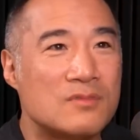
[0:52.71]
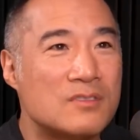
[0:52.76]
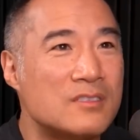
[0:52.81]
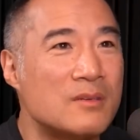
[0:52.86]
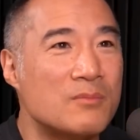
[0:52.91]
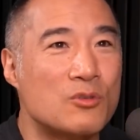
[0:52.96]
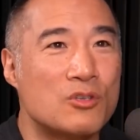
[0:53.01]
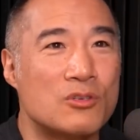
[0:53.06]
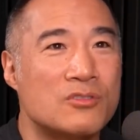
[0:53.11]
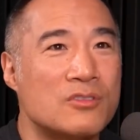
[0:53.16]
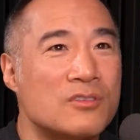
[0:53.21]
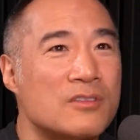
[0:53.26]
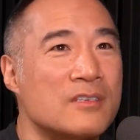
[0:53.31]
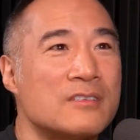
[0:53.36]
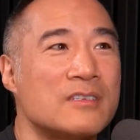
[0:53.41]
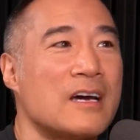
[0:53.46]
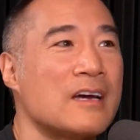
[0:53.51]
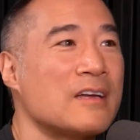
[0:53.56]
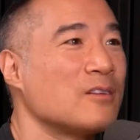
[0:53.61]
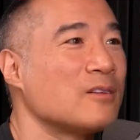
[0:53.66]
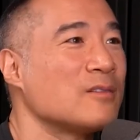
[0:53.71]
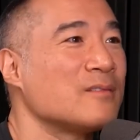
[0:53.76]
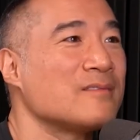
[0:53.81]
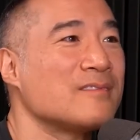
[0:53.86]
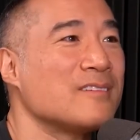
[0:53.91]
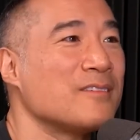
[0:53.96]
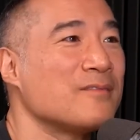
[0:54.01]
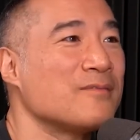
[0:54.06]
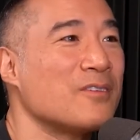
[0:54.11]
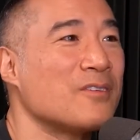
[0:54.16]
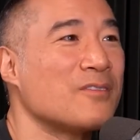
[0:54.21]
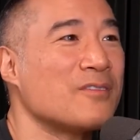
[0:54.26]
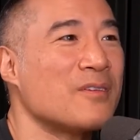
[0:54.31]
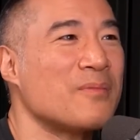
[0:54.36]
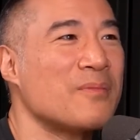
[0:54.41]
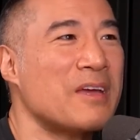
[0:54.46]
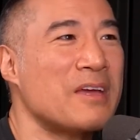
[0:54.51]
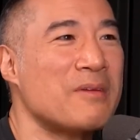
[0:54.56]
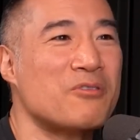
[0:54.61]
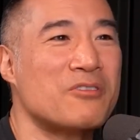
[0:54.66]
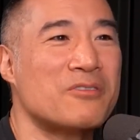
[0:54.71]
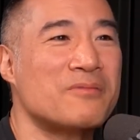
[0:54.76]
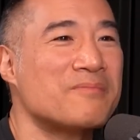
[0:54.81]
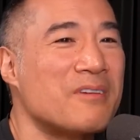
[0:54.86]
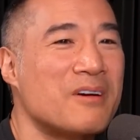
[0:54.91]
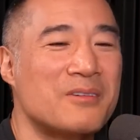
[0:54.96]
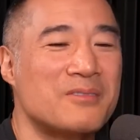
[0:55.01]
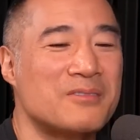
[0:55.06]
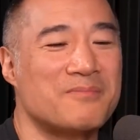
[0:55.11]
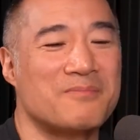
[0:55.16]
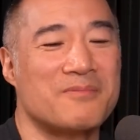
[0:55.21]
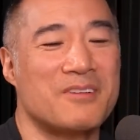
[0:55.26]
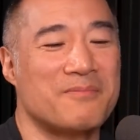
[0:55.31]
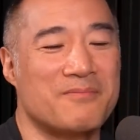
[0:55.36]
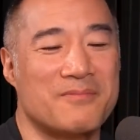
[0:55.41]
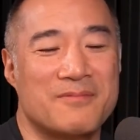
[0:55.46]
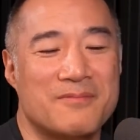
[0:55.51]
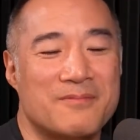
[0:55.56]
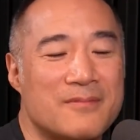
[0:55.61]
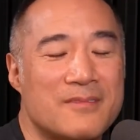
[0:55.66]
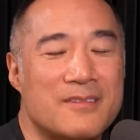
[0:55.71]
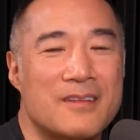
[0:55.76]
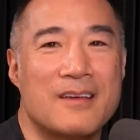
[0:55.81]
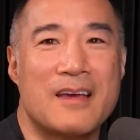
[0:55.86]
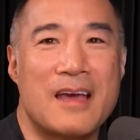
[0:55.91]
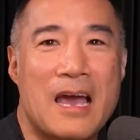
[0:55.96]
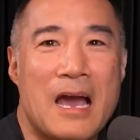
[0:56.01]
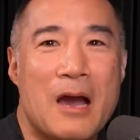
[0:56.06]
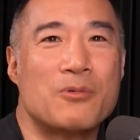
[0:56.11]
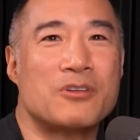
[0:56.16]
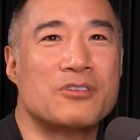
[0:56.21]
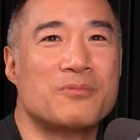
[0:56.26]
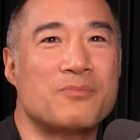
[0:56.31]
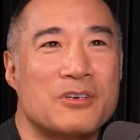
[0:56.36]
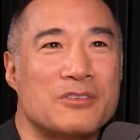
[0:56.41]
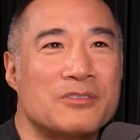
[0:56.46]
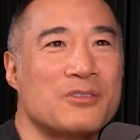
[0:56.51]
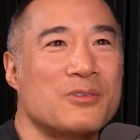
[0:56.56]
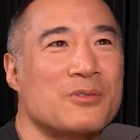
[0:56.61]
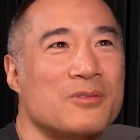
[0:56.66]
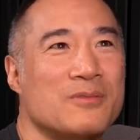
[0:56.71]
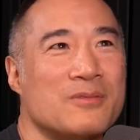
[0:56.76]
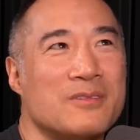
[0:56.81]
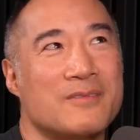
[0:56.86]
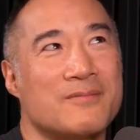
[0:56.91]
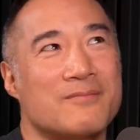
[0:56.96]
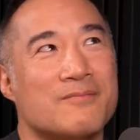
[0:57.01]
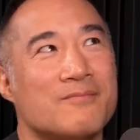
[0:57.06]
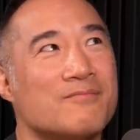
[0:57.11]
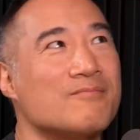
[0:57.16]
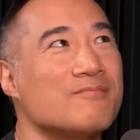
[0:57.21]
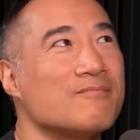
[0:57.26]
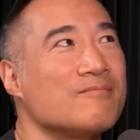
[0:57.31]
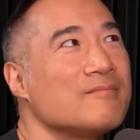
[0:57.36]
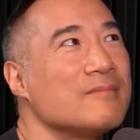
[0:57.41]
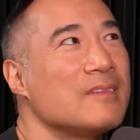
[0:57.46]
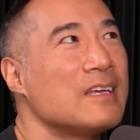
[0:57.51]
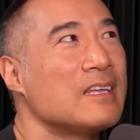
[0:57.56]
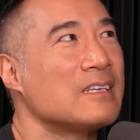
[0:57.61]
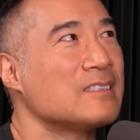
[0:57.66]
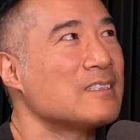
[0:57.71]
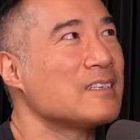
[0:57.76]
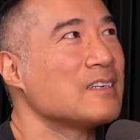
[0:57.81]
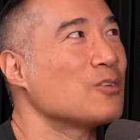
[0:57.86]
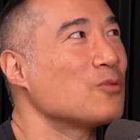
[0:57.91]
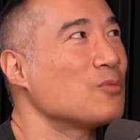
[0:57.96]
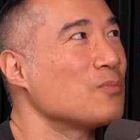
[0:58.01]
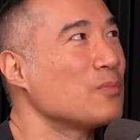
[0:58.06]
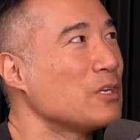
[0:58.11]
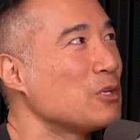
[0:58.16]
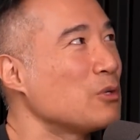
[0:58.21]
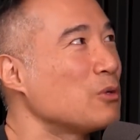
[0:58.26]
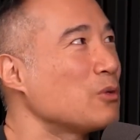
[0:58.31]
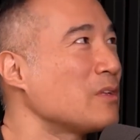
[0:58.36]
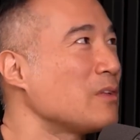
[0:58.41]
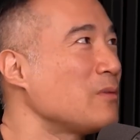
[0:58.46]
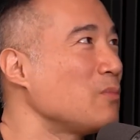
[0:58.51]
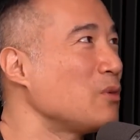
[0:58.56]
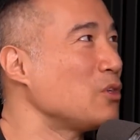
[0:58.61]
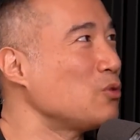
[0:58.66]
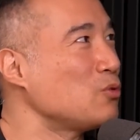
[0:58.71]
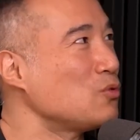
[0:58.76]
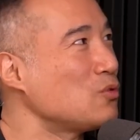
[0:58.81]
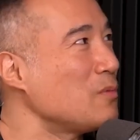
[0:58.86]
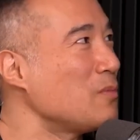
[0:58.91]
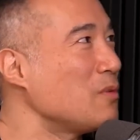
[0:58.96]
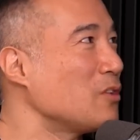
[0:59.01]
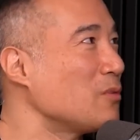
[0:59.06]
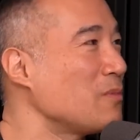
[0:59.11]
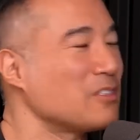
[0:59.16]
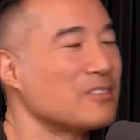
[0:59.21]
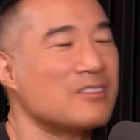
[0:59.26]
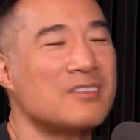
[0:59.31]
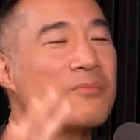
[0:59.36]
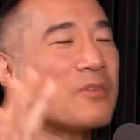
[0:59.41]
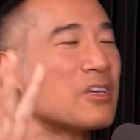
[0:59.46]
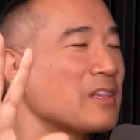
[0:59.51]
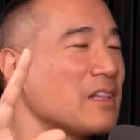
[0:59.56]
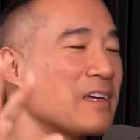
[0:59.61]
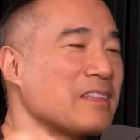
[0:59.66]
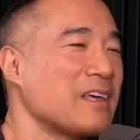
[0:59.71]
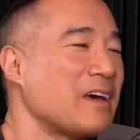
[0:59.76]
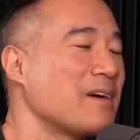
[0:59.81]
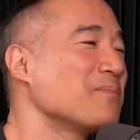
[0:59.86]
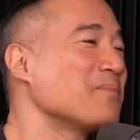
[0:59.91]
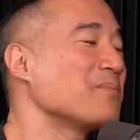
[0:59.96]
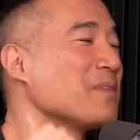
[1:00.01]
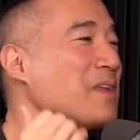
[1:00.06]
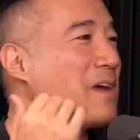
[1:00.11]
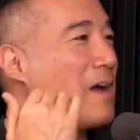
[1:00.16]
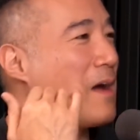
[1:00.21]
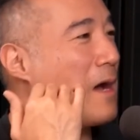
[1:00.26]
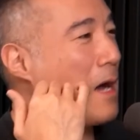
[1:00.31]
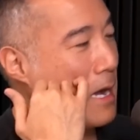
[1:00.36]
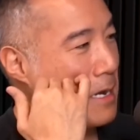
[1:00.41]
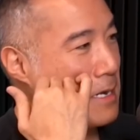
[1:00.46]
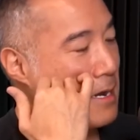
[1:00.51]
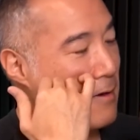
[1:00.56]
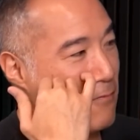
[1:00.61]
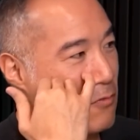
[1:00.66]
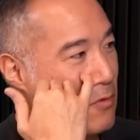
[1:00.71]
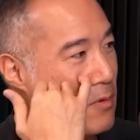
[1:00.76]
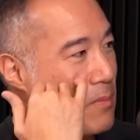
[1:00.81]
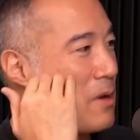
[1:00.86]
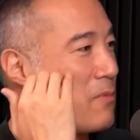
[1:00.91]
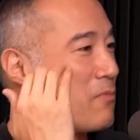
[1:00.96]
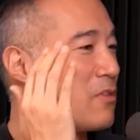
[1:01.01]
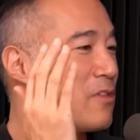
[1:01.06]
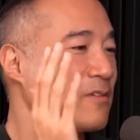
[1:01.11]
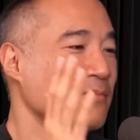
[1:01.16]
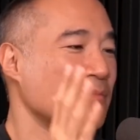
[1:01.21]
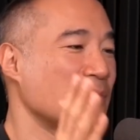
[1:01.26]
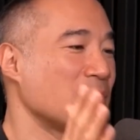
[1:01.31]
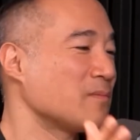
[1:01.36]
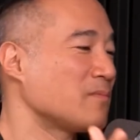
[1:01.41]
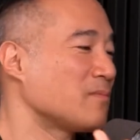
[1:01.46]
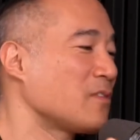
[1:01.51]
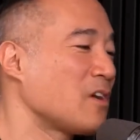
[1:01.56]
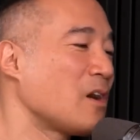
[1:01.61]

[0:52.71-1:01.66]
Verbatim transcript: similar to the title of our paper, our, uh, how much muscle in a single meal can be used to build muscle, something like that. I never remember the, the